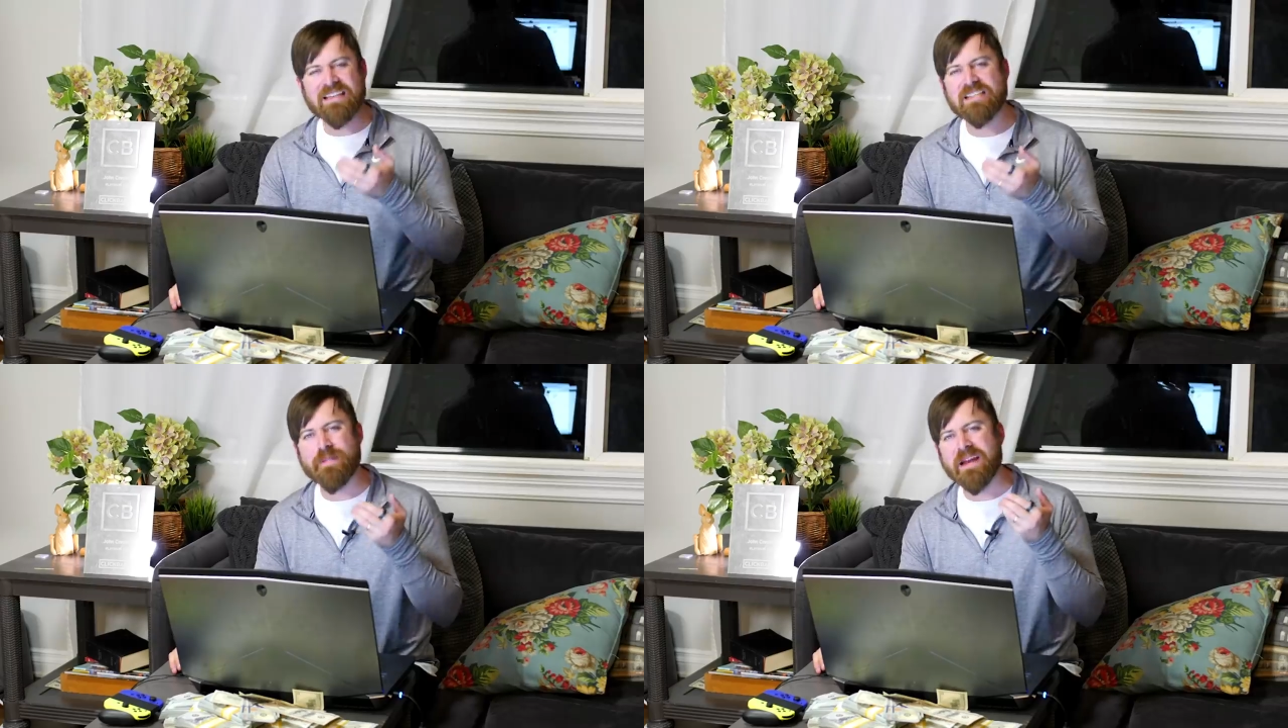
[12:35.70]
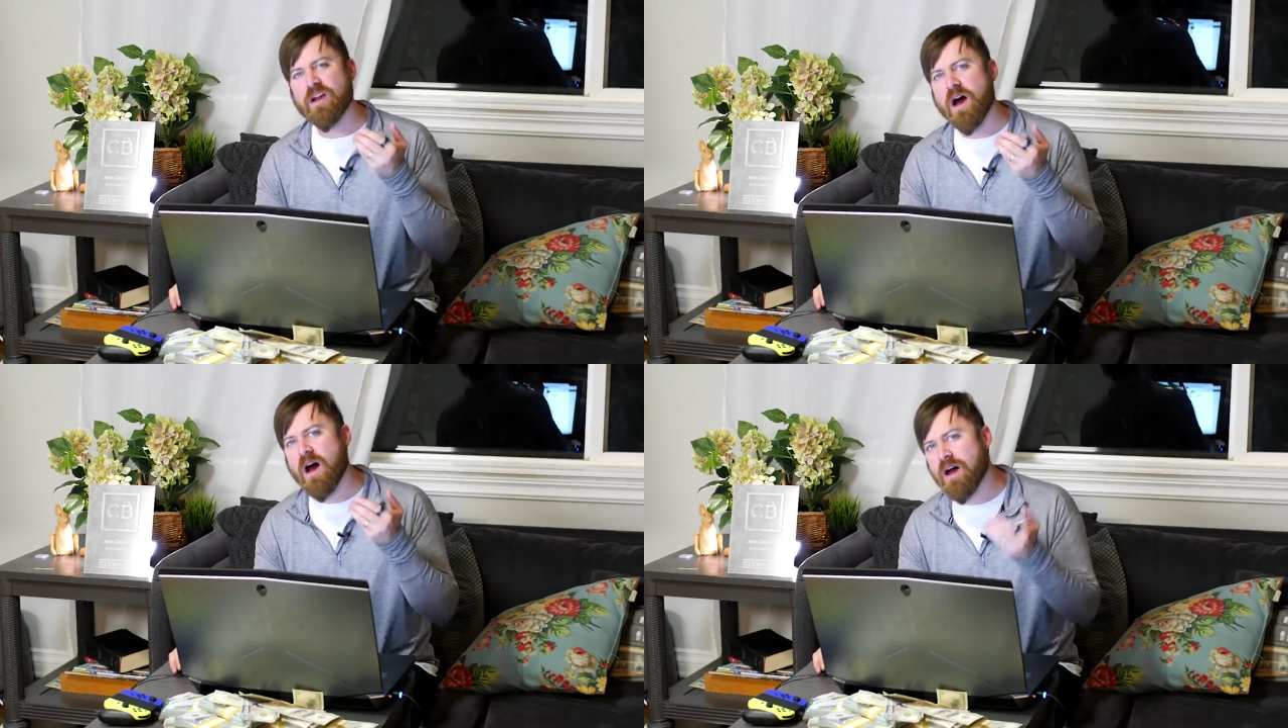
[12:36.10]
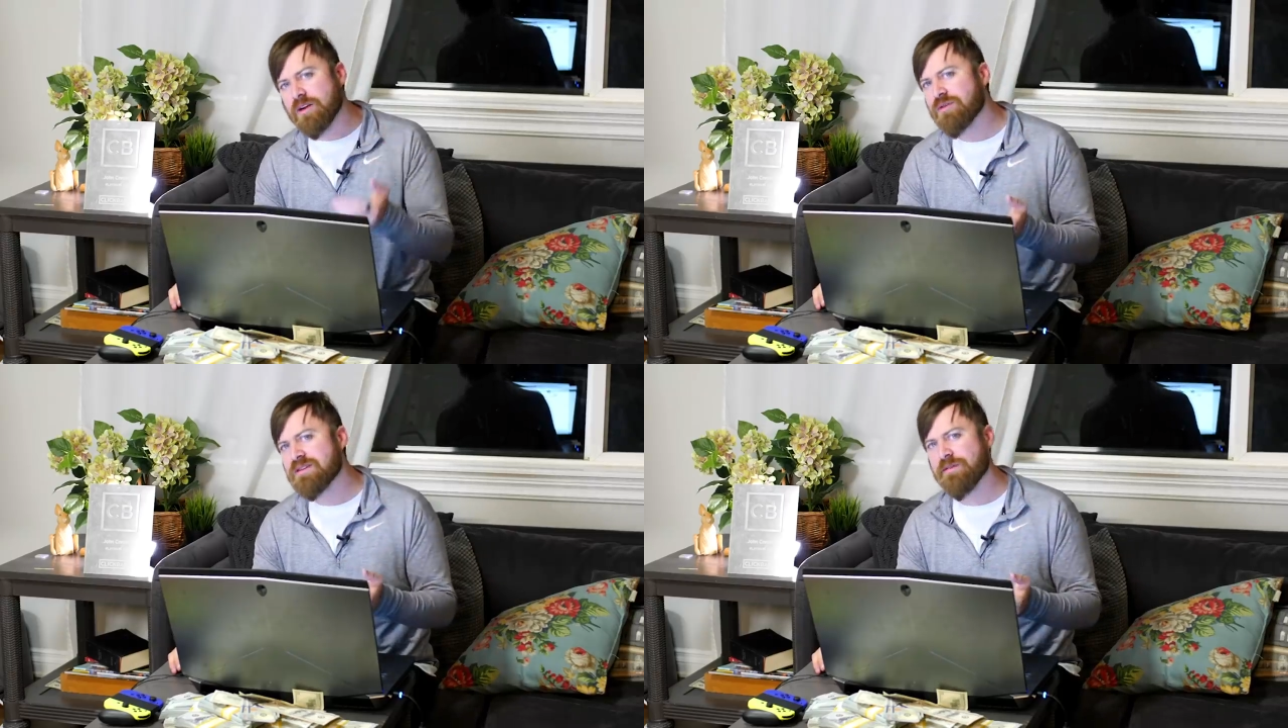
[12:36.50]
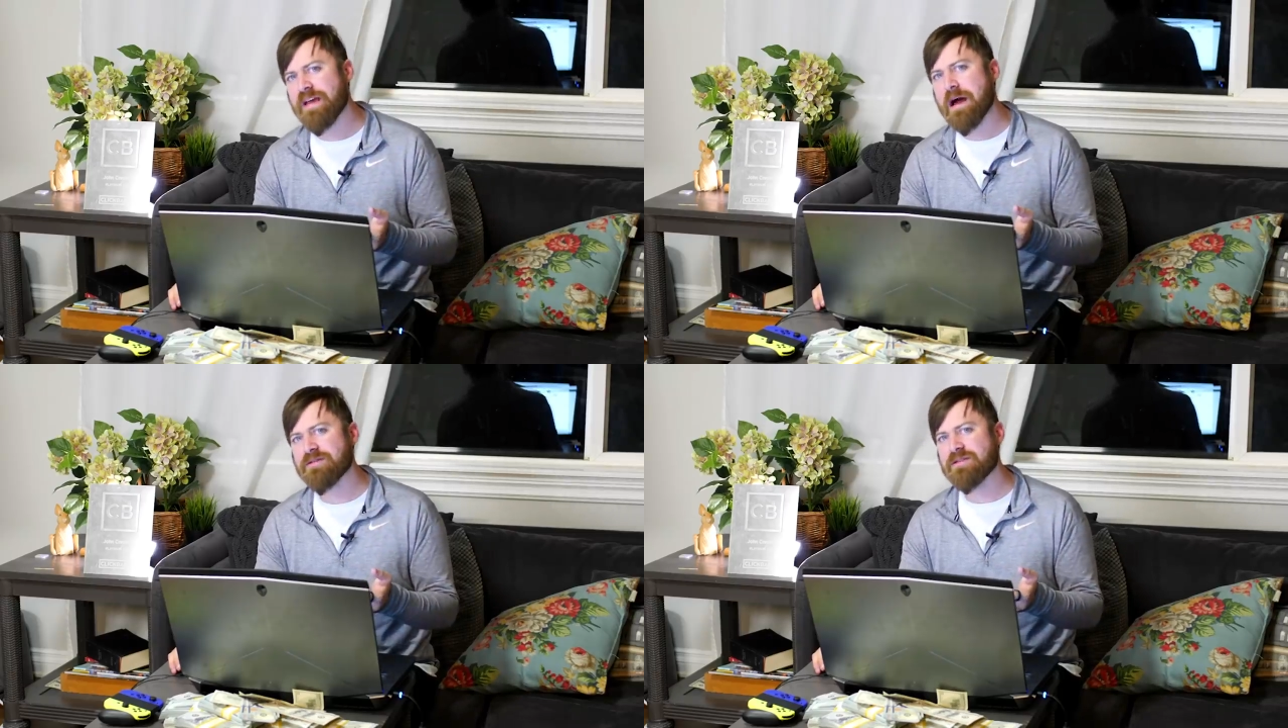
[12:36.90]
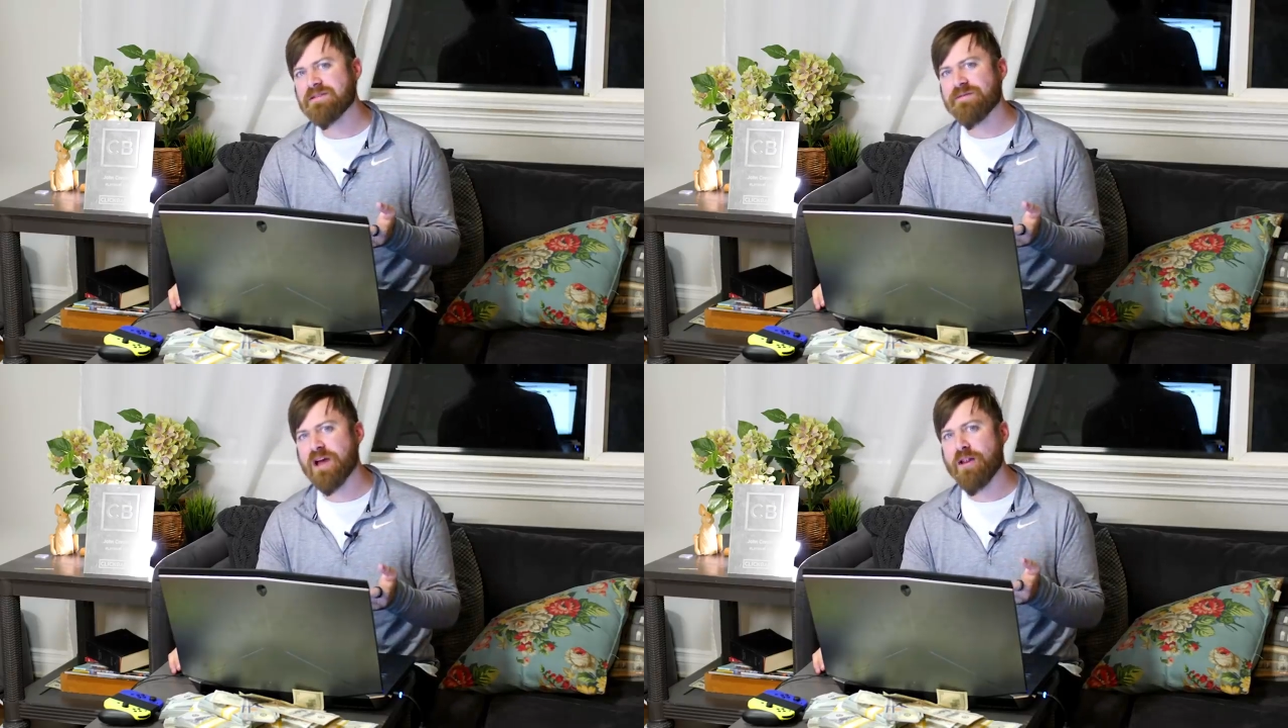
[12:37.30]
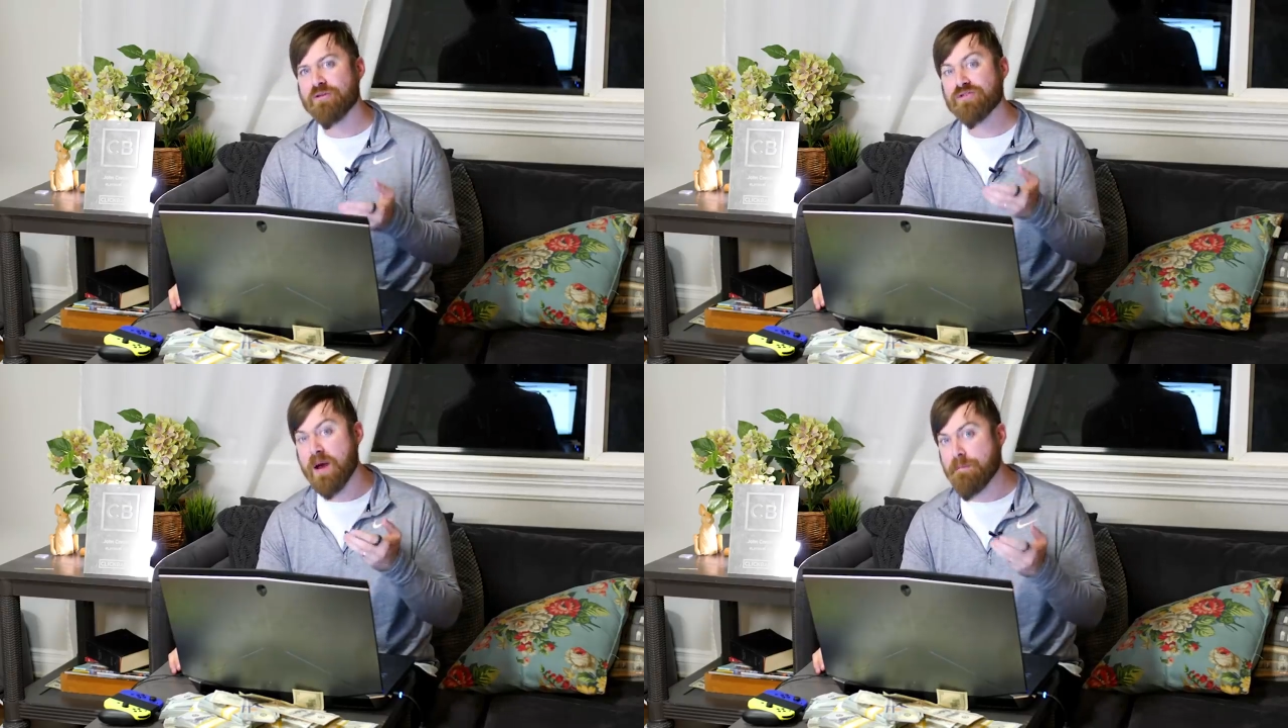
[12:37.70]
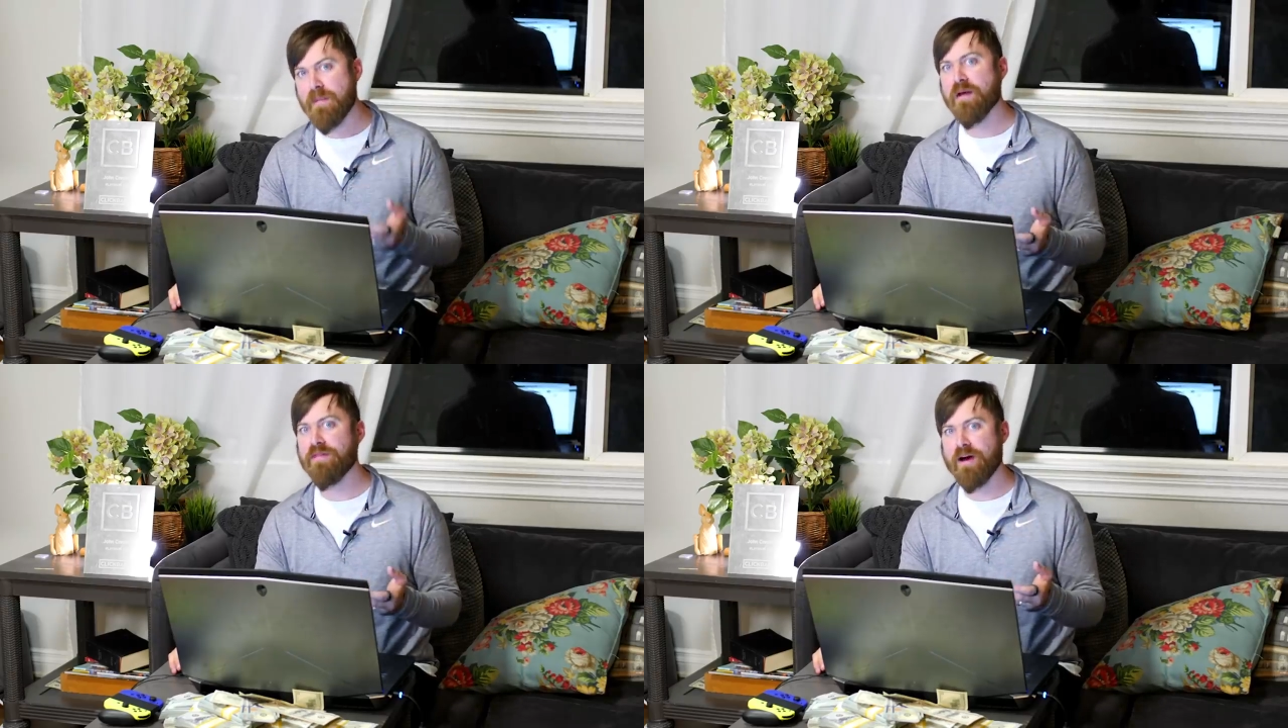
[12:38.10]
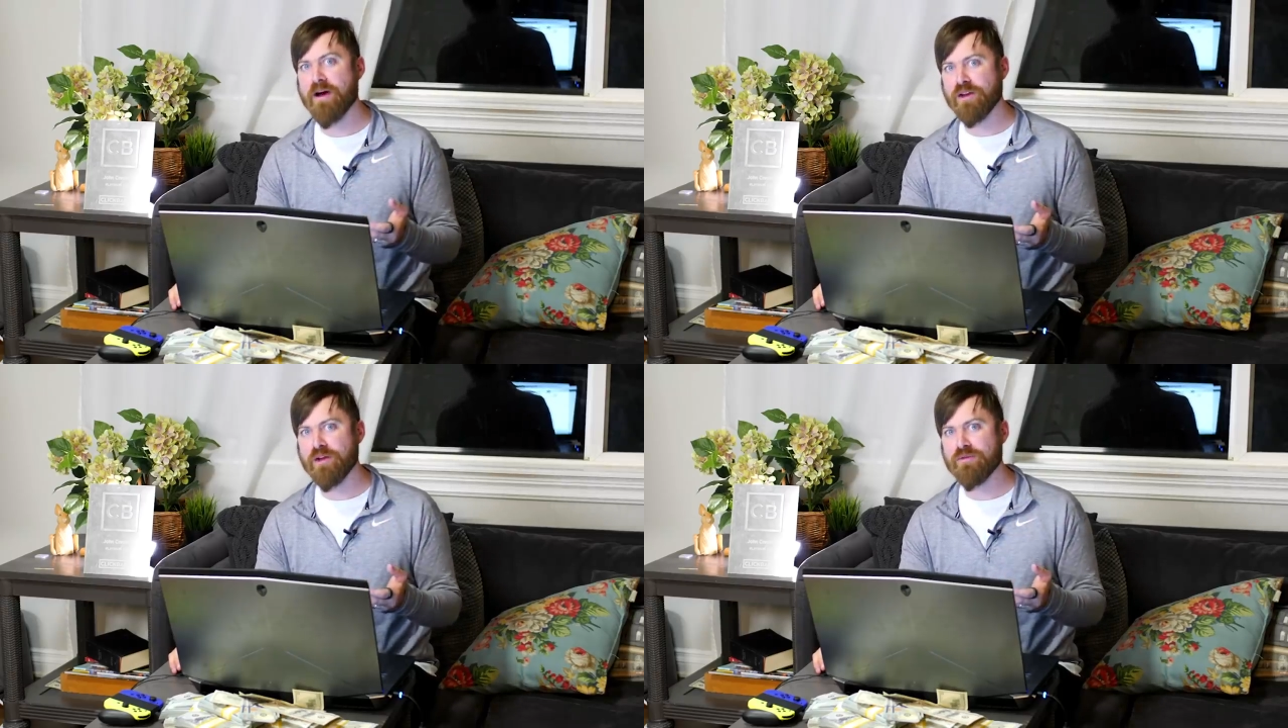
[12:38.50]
I spend hundreds of thousands of dollars a month on